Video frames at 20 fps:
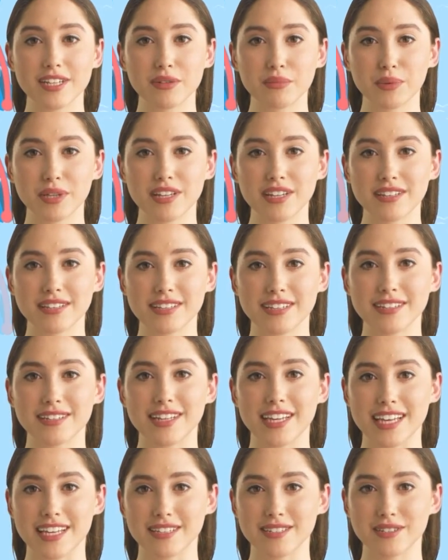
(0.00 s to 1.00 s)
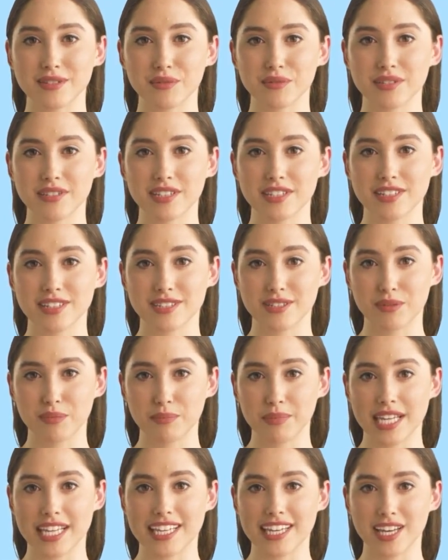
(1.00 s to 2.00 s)
which is to say it stores digital
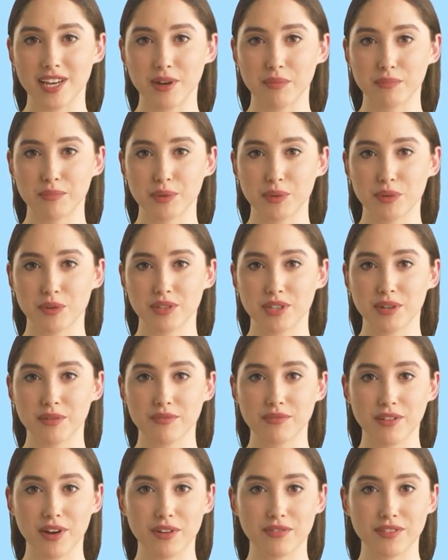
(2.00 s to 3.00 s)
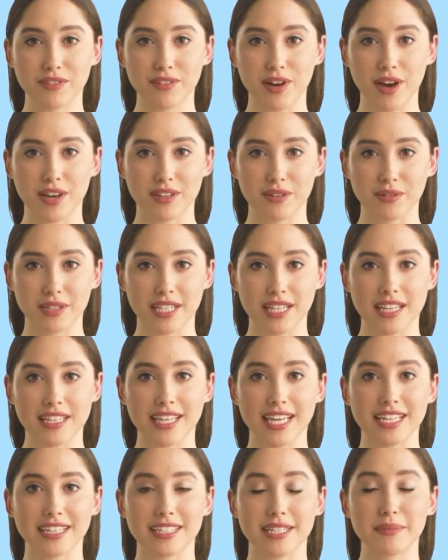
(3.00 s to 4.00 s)
media on board rather than on a
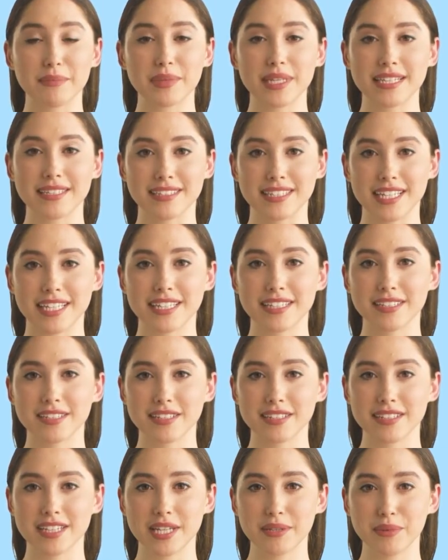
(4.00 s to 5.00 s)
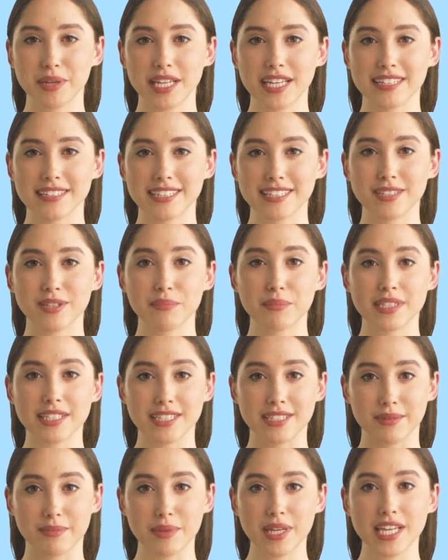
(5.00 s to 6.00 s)
connected PC, and plays it on the
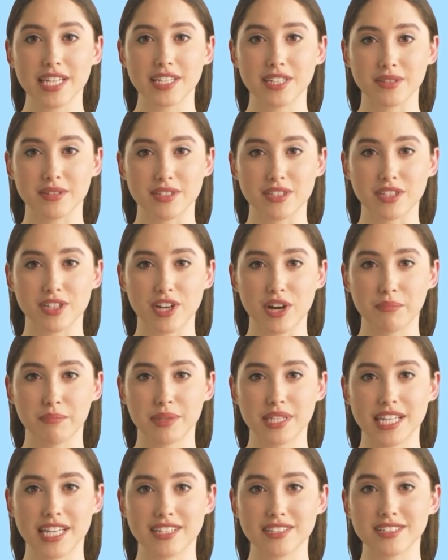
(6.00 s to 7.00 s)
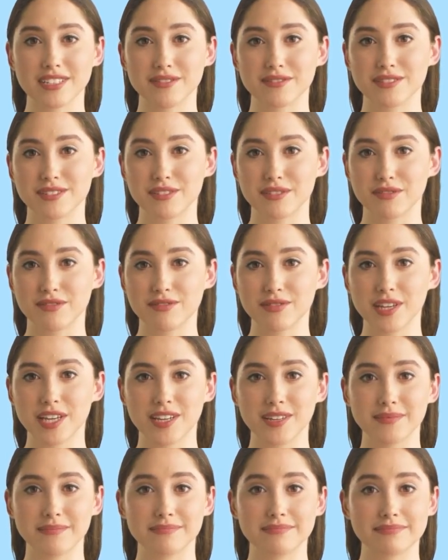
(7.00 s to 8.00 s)
display using a combination of
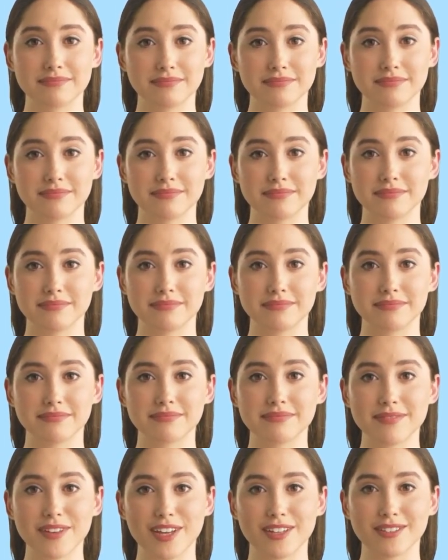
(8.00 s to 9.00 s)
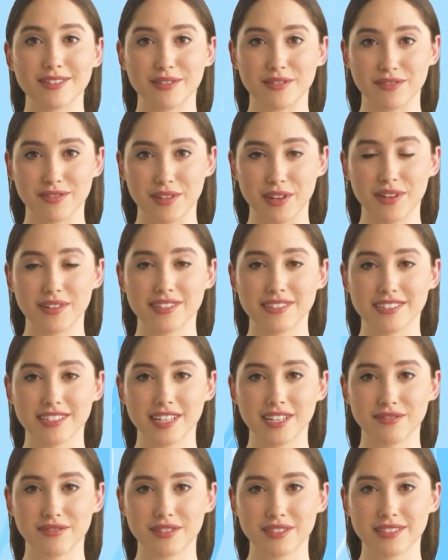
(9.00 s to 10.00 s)
software. That software is
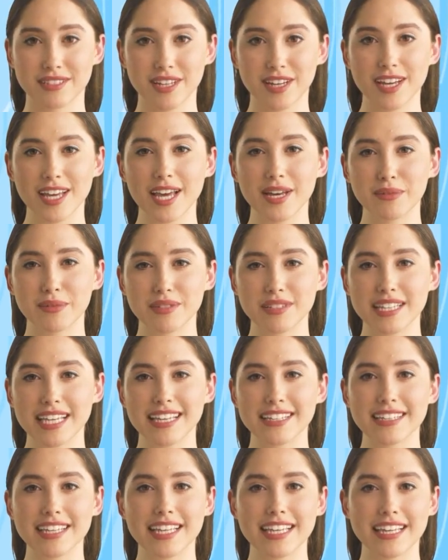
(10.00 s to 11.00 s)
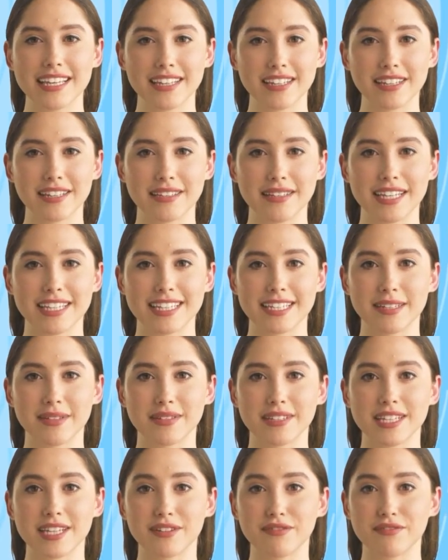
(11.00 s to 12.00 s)
NovaStar LCT, and
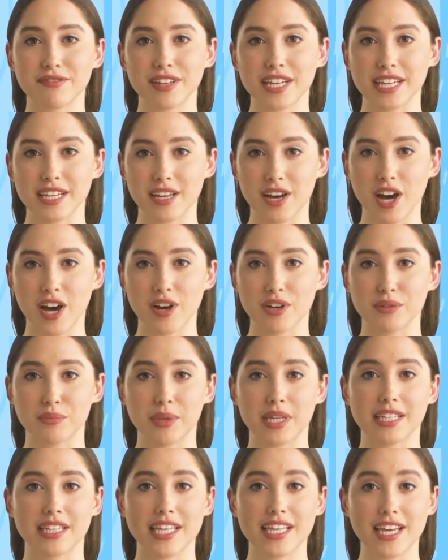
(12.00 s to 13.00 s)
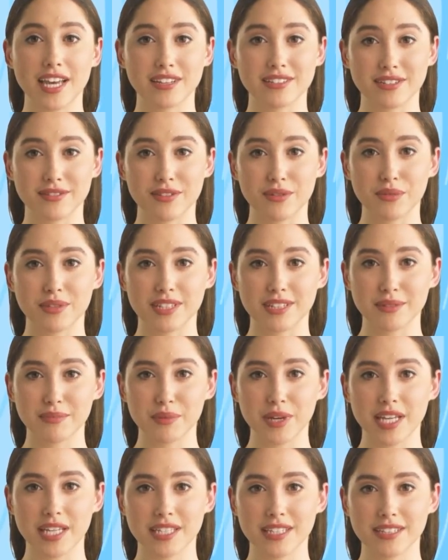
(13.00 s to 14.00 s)
used to configure the hardware layout of your
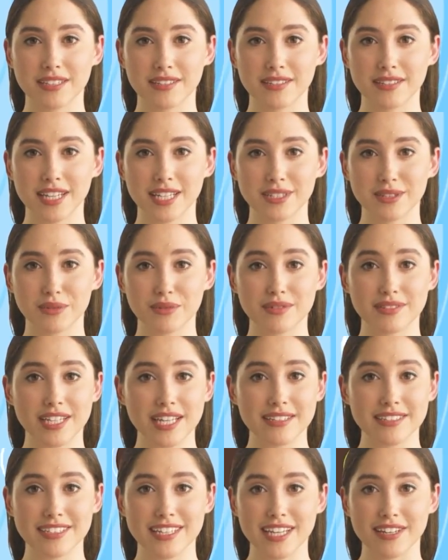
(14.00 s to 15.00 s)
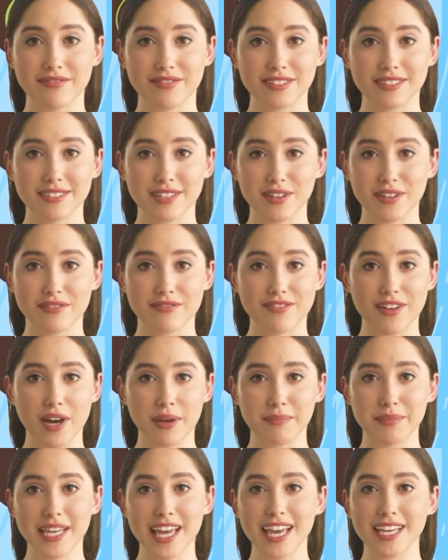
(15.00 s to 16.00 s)
display, and also NovaStar
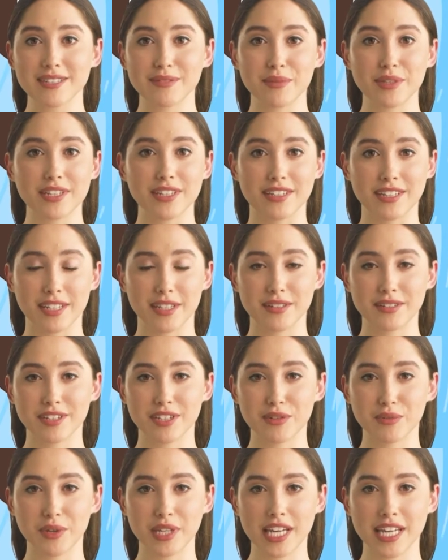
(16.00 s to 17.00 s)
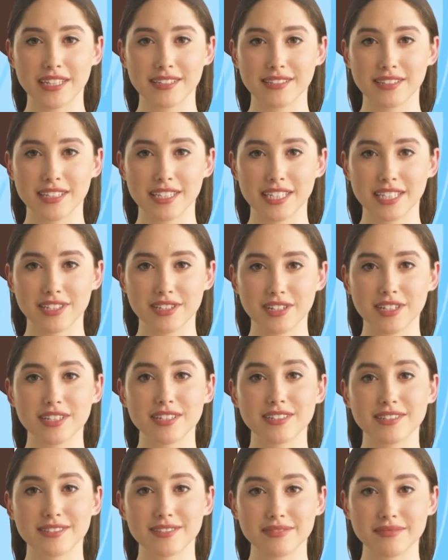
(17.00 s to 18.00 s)
Viplex, which is used to create
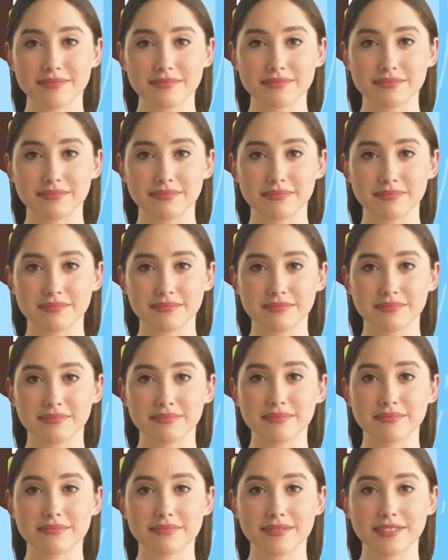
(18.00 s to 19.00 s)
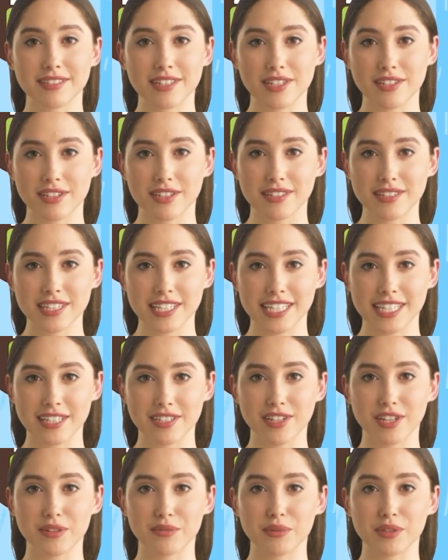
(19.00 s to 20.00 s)
solutions. Such a
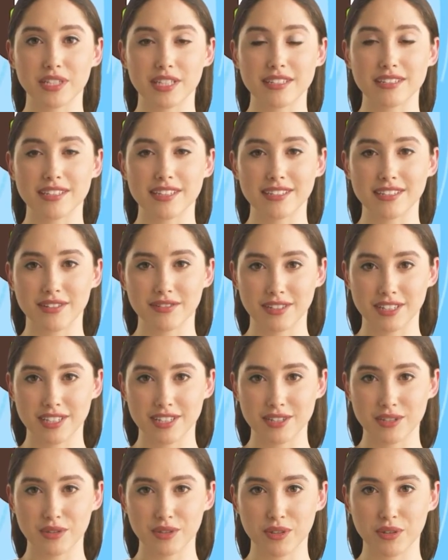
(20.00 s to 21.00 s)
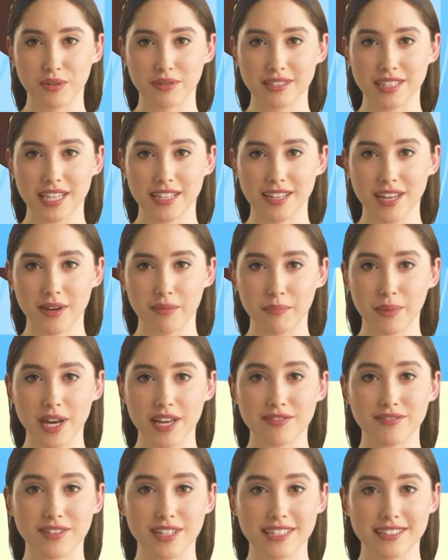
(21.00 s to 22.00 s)
solution will consist of digital content that
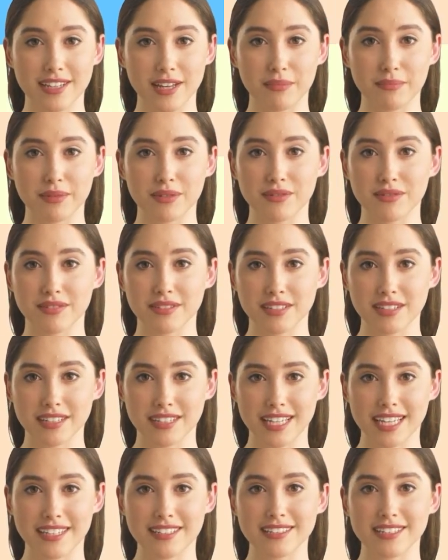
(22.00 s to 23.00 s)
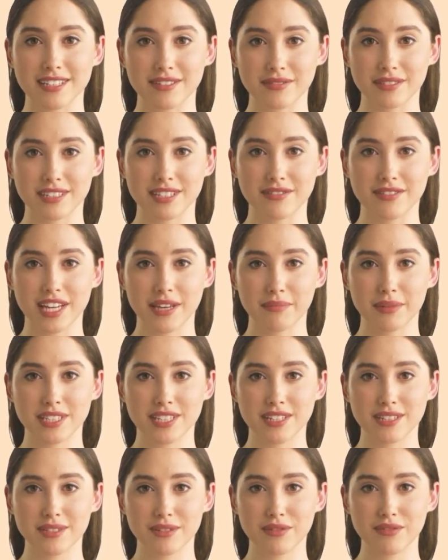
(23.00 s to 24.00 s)
might, for example, be a series of images or